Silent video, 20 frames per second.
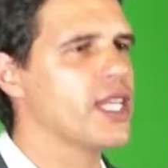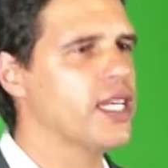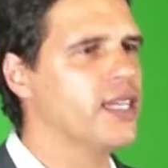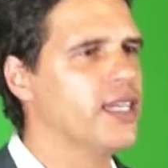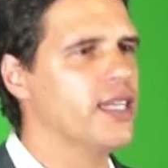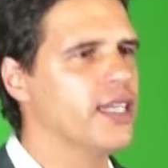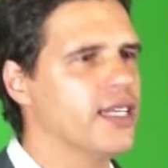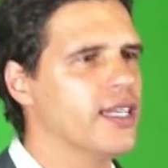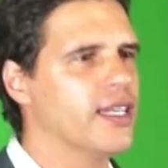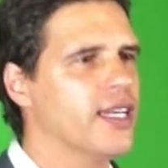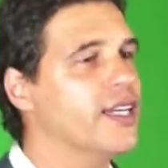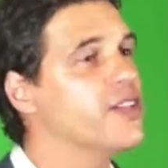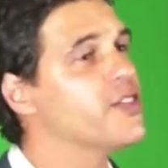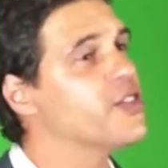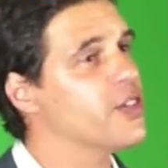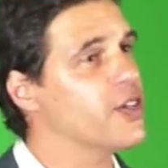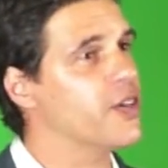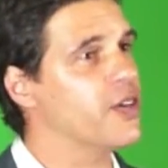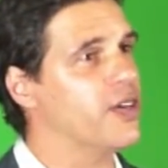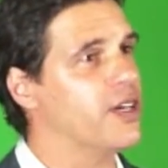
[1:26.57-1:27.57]
Video is
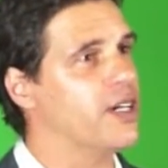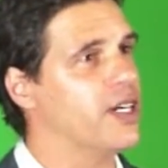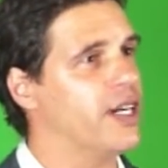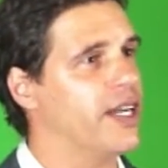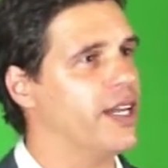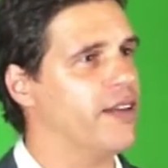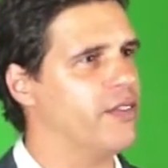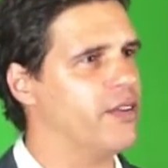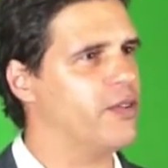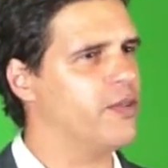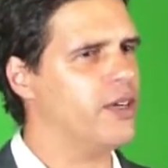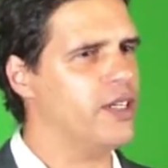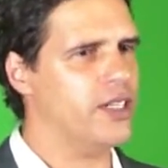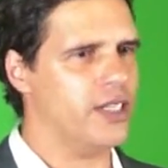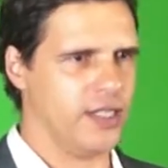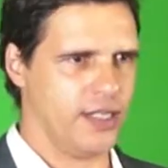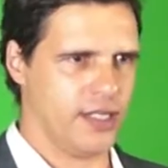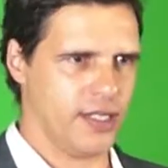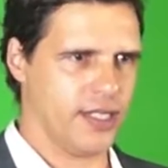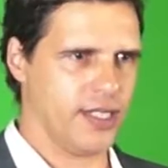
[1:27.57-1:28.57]
really an engagement
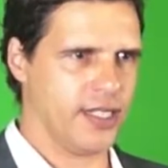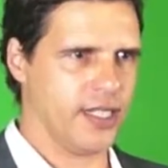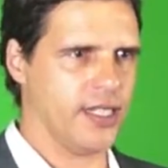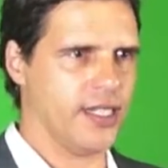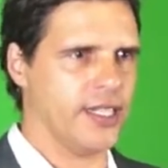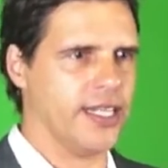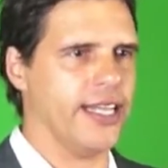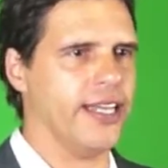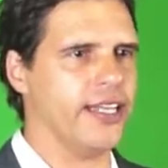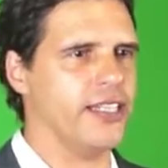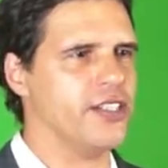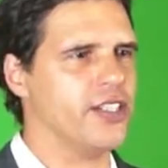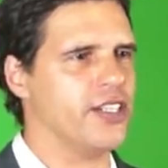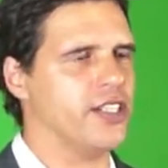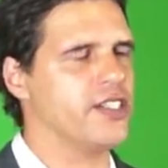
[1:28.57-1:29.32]
tool on social media